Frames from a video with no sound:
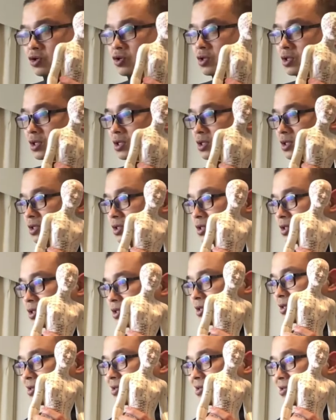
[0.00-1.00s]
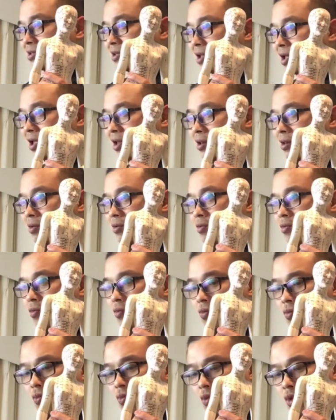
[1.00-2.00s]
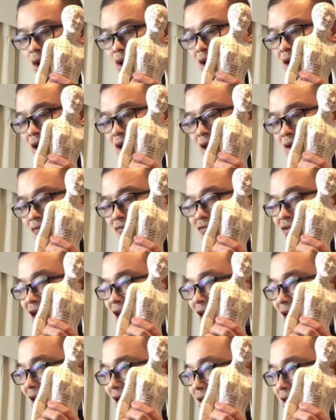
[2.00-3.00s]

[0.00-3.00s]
Question is, then what if there